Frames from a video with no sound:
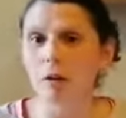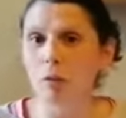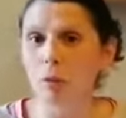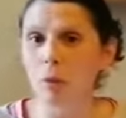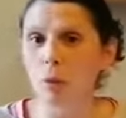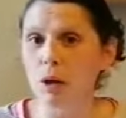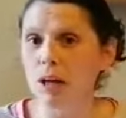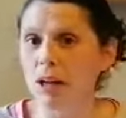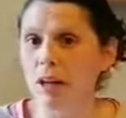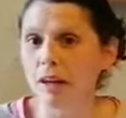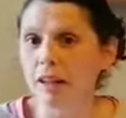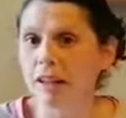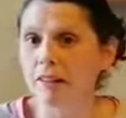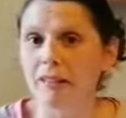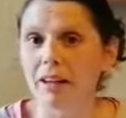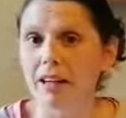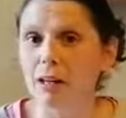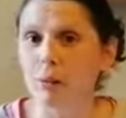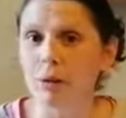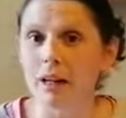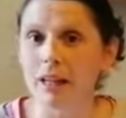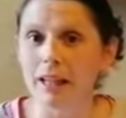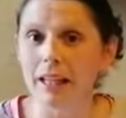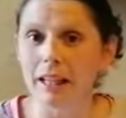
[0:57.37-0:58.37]
We don't live
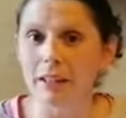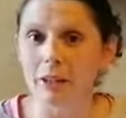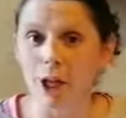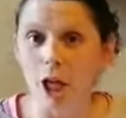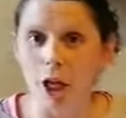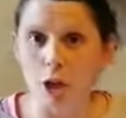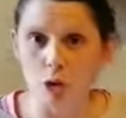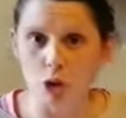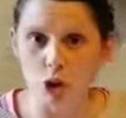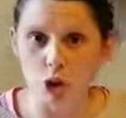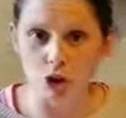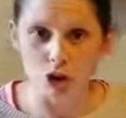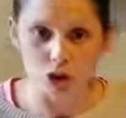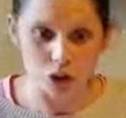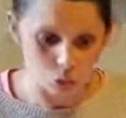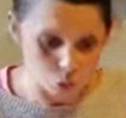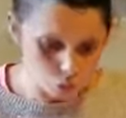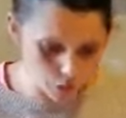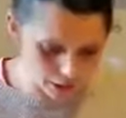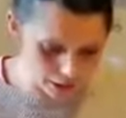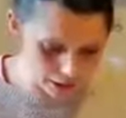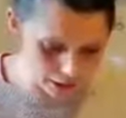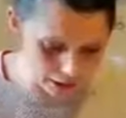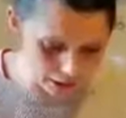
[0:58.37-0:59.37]
anywhere near the ocean, so
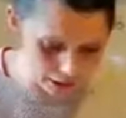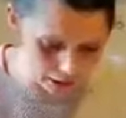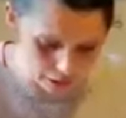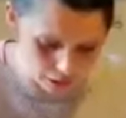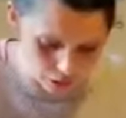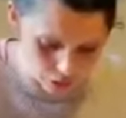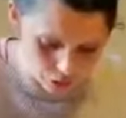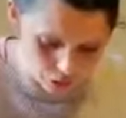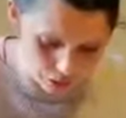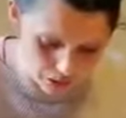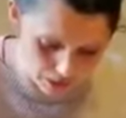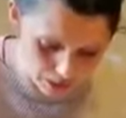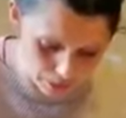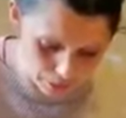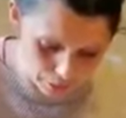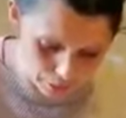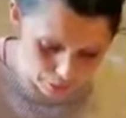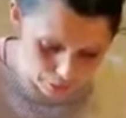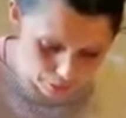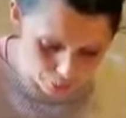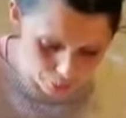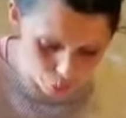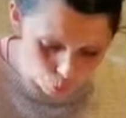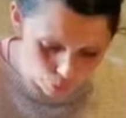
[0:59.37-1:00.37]
we're going to do the
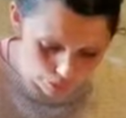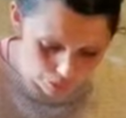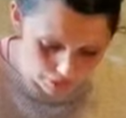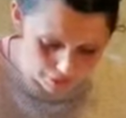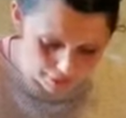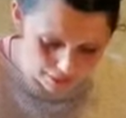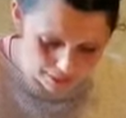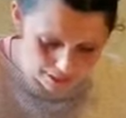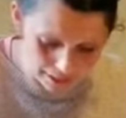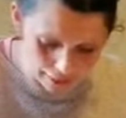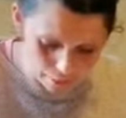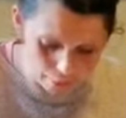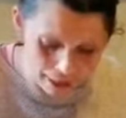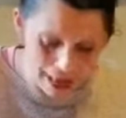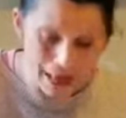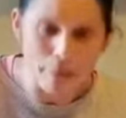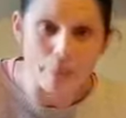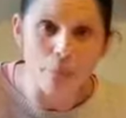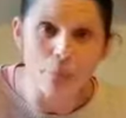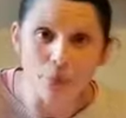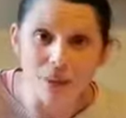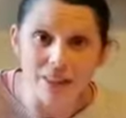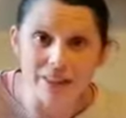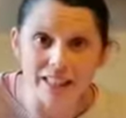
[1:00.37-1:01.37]
experiment with
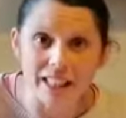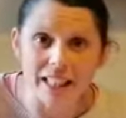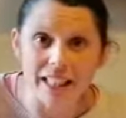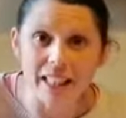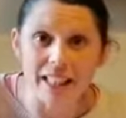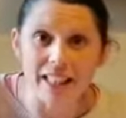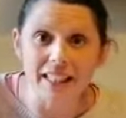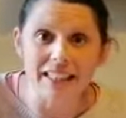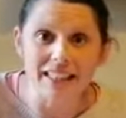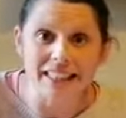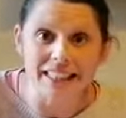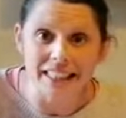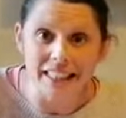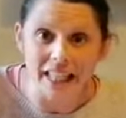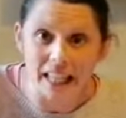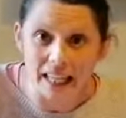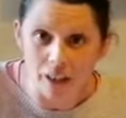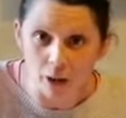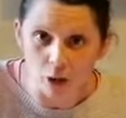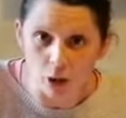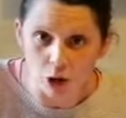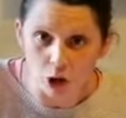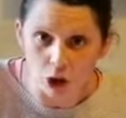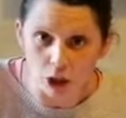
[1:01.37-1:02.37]
empty
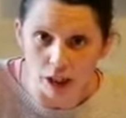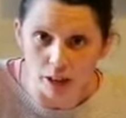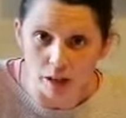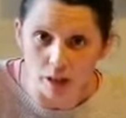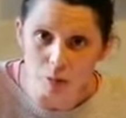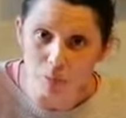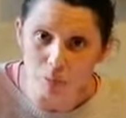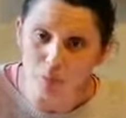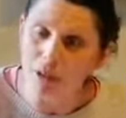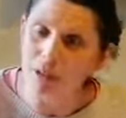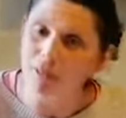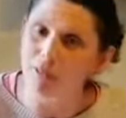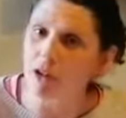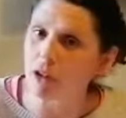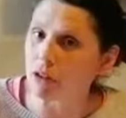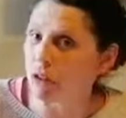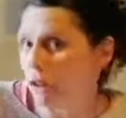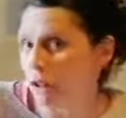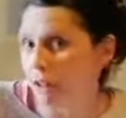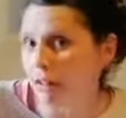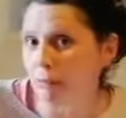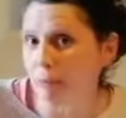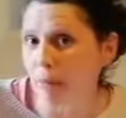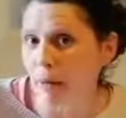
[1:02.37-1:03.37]
snail shells. But if you
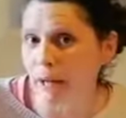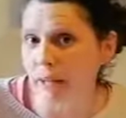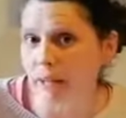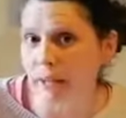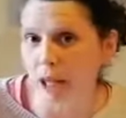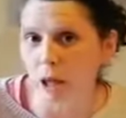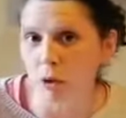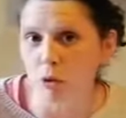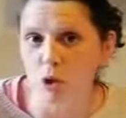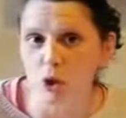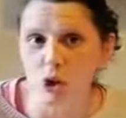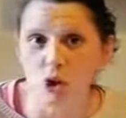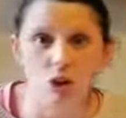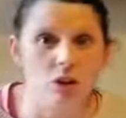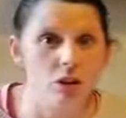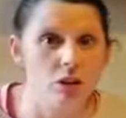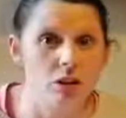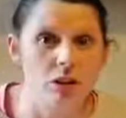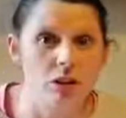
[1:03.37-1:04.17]
do live by the ocean, you